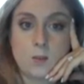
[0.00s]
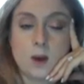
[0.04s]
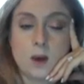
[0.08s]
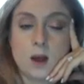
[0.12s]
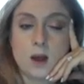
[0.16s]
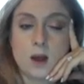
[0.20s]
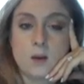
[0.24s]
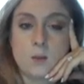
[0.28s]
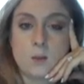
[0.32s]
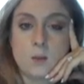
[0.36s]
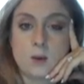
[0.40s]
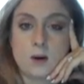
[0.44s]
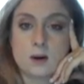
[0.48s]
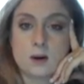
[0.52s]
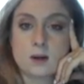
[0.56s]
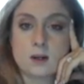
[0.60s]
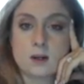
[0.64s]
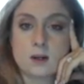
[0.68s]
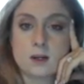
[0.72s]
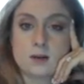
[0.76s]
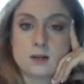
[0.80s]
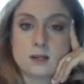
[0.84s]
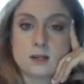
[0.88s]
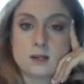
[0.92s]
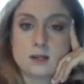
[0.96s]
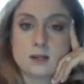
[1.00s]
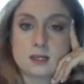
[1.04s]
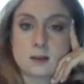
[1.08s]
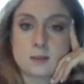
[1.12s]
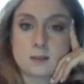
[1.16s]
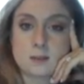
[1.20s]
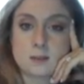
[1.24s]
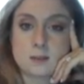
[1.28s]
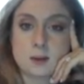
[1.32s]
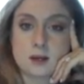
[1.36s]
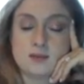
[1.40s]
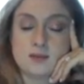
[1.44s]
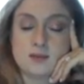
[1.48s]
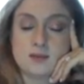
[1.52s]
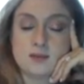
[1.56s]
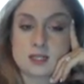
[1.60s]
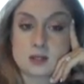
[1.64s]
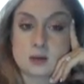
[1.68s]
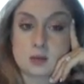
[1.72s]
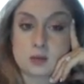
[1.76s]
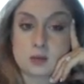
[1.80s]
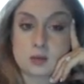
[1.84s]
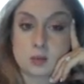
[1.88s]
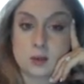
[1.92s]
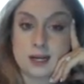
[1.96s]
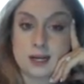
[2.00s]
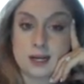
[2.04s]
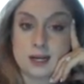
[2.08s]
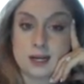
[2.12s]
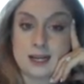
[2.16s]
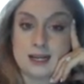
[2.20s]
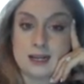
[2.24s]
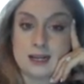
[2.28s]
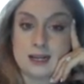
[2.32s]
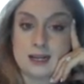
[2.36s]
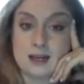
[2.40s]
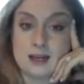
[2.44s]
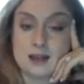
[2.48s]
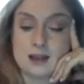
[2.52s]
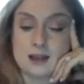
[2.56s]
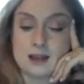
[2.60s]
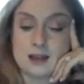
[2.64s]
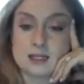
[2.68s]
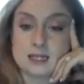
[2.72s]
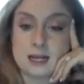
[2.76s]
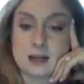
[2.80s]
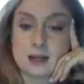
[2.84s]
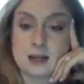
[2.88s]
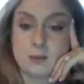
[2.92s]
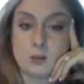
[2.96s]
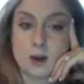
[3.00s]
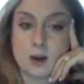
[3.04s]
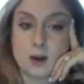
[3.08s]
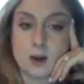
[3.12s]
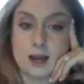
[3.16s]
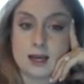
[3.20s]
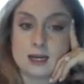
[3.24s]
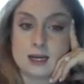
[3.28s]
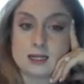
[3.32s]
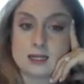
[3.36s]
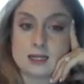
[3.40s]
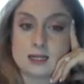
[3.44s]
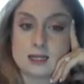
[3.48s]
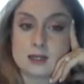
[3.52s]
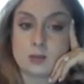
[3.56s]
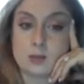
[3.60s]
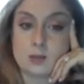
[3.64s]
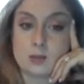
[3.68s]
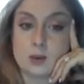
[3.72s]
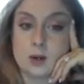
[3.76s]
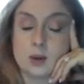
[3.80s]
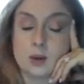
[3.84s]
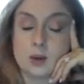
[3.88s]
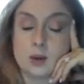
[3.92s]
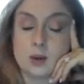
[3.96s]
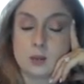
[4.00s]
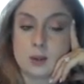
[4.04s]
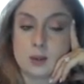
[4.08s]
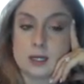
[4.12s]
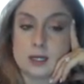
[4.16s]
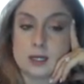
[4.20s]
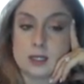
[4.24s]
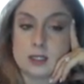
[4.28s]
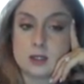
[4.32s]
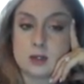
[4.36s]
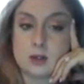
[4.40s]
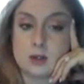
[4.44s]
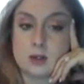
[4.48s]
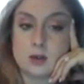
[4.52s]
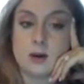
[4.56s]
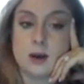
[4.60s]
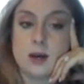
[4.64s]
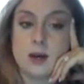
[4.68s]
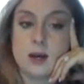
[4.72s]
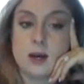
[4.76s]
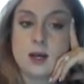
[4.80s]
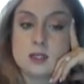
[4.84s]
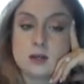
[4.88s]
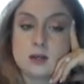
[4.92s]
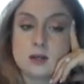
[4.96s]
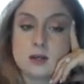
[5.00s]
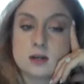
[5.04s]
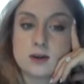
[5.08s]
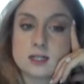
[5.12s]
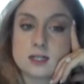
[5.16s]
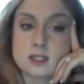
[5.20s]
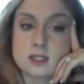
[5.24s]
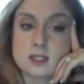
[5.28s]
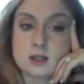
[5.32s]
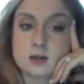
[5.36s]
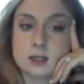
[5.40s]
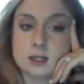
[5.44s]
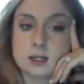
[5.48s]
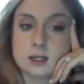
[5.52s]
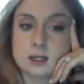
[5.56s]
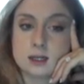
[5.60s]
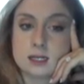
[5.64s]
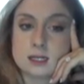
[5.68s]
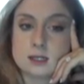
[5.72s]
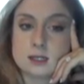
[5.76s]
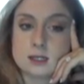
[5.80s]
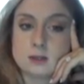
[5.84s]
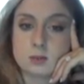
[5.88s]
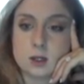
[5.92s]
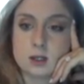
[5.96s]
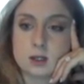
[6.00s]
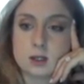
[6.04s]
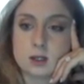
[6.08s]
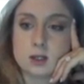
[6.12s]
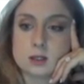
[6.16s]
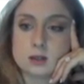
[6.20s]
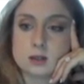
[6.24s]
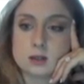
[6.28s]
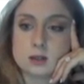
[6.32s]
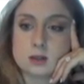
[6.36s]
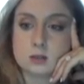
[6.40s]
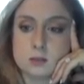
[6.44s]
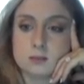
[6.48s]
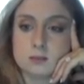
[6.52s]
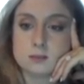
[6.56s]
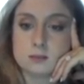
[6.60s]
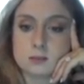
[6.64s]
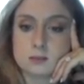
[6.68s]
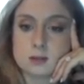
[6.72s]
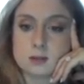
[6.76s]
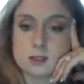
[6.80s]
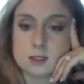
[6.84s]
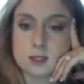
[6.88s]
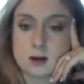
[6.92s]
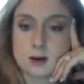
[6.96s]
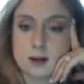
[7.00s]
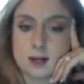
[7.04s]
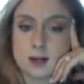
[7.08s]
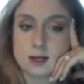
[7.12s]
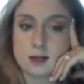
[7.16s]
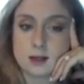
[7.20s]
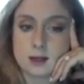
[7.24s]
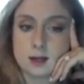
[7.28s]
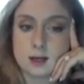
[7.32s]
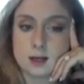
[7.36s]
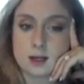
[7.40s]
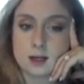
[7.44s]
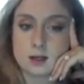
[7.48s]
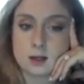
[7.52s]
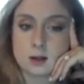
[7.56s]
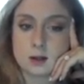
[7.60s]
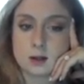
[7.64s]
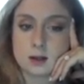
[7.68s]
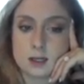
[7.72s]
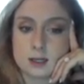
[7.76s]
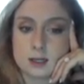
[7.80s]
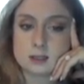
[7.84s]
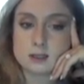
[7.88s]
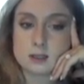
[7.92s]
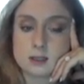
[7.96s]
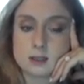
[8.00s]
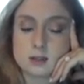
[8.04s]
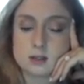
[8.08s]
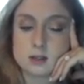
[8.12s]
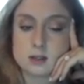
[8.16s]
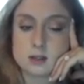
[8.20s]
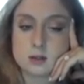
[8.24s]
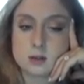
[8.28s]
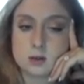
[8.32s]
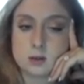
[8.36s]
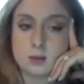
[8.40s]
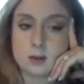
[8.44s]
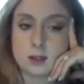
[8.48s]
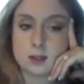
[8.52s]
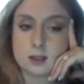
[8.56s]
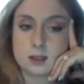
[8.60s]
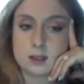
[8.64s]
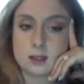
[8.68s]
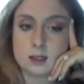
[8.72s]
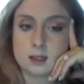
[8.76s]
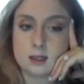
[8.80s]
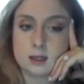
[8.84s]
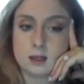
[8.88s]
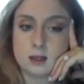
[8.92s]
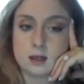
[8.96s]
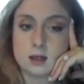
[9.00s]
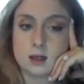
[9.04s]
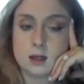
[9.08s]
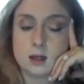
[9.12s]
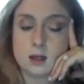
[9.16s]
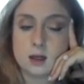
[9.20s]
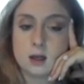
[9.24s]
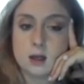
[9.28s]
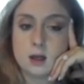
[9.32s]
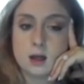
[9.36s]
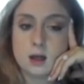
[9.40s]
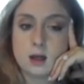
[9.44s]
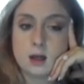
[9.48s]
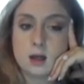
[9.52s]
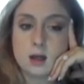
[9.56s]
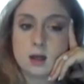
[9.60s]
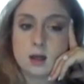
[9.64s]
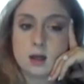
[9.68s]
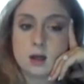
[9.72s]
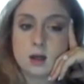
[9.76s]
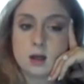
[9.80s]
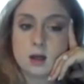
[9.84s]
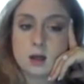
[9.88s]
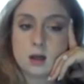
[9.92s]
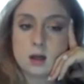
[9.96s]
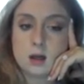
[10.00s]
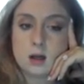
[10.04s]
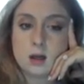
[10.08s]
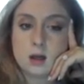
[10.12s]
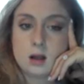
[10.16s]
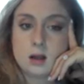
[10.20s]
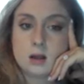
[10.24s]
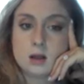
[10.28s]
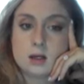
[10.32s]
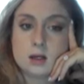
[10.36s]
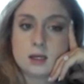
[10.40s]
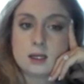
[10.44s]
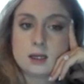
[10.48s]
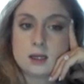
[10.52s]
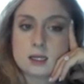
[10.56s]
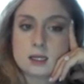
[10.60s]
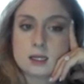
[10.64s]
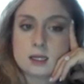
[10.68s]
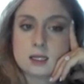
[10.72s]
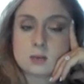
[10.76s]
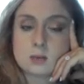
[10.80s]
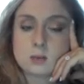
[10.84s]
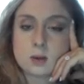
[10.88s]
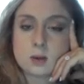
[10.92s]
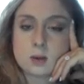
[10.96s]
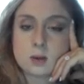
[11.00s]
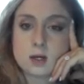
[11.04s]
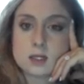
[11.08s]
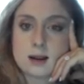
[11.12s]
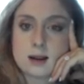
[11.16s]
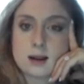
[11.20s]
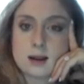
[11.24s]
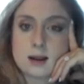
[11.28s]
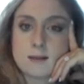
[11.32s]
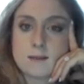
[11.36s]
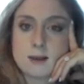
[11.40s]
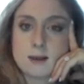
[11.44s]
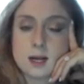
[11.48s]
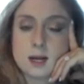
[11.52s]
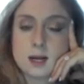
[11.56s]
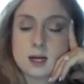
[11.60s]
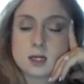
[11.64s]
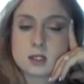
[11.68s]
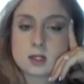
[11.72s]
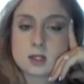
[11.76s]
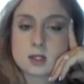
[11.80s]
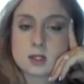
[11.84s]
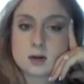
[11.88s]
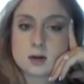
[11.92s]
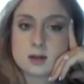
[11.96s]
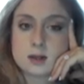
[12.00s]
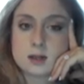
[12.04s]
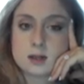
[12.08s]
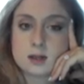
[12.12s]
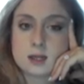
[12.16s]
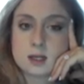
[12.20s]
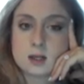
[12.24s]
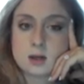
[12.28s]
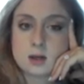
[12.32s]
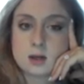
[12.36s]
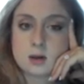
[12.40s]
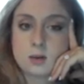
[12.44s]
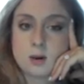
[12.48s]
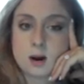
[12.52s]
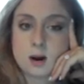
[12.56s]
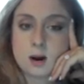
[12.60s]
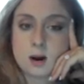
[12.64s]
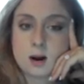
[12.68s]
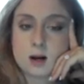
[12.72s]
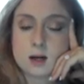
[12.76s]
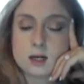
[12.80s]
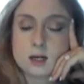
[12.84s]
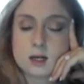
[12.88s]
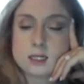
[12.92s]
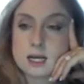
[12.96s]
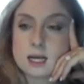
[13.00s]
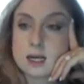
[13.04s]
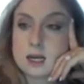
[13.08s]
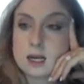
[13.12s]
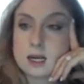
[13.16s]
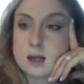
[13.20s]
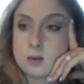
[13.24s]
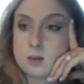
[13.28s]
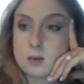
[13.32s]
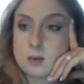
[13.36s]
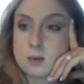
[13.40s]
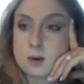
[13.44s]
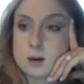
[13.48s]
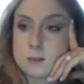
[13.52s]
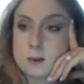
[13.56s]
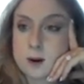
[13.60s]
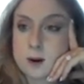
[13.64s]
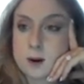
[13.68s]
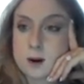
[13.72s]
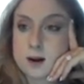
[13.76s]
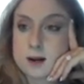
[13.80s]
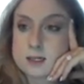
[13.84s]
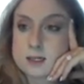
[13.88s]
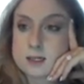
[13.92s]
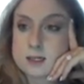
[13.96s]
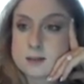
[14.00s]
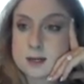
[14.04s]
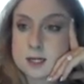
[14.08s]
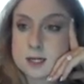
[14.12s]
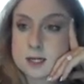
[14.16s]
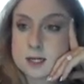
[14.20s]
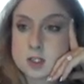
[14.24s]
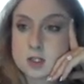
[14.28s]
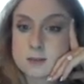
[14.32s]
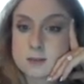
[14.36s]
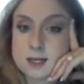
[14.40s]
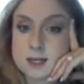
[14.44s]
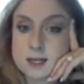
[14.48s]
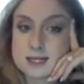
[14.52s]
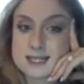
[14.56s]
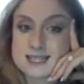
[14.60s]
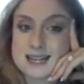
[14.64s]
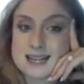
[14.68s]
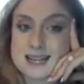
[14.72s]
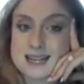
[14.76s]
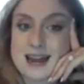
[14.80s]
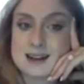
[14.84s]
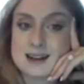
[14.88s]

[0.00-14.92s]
What word uses the prefix re in the same way as the word redo? So friends, look at these words. Ooh, sorry, I clicked too quickly. Look at these words and make sure that you are taking the word apart to make sure it makes